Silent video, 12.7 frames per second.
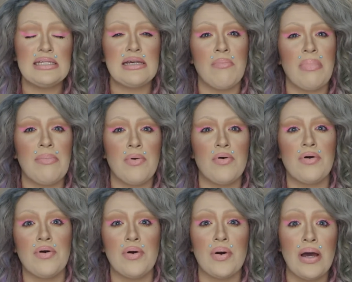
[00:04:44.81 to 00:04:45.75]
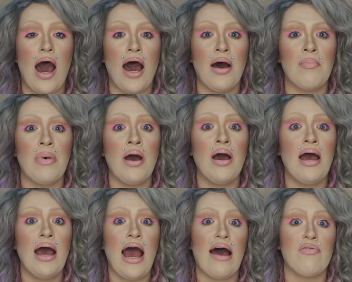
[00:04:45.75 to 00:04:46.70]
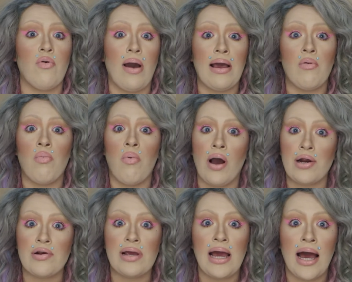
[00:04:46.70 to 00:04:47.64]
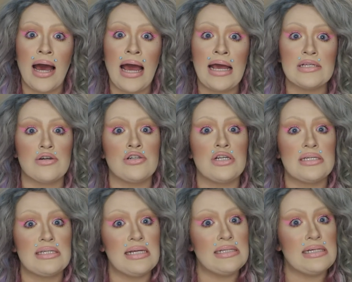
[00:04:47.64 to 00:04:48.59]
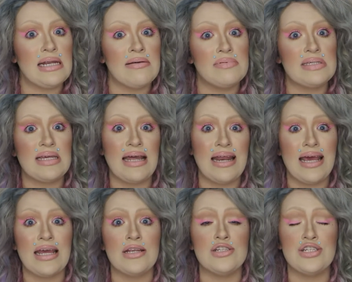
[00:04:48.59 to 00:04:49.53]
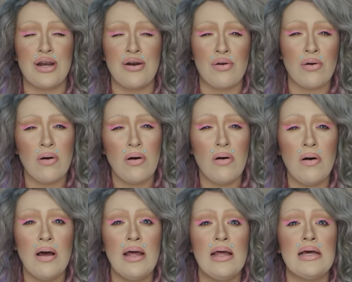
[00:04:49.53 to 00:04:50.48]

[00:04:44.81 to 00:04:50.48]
some people who have quite watery eyes or just sensitive skin in general,